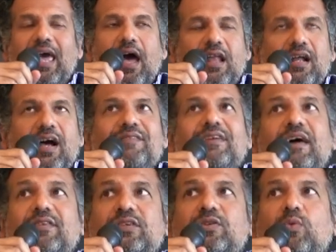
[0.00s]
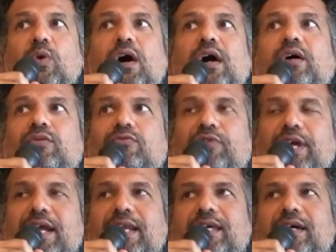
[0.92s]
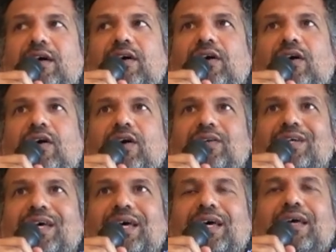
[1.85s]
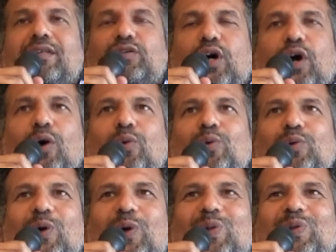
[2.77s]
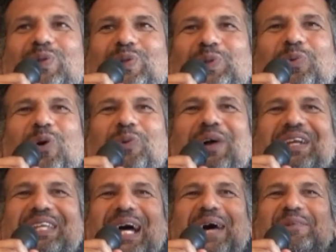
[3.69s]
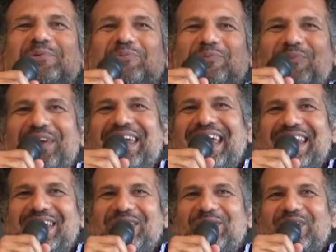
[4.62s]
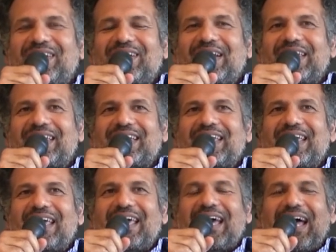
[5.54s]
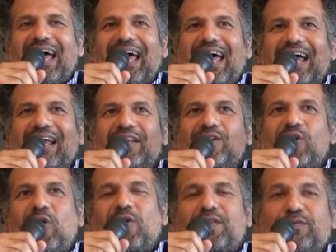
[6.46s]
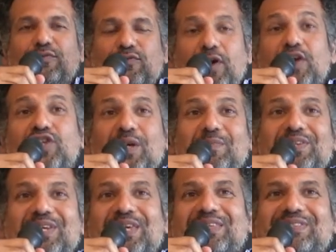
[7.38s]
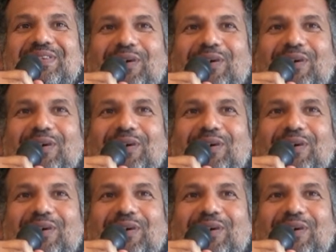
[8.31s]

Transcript: and I'm having to work really hard to hold on to what my dad really looked like, mm. not the fresh images